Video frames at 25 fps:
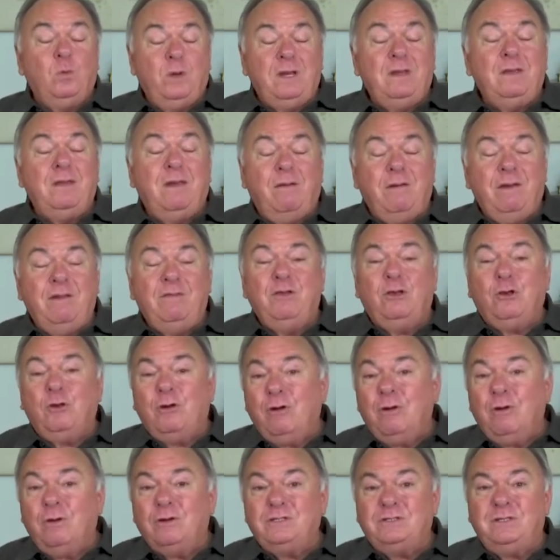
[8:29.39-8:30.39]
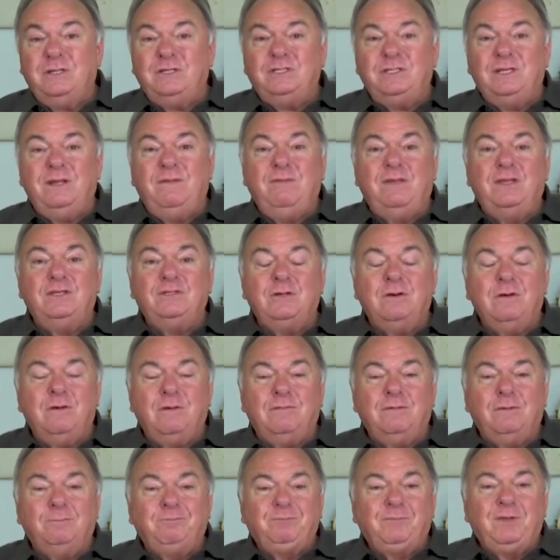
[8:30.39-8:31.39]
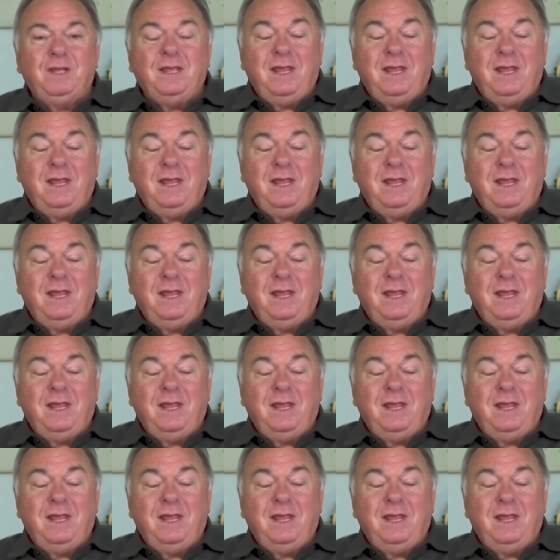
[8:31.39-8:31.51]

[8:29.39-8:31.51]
we carry the curse that's in this earth,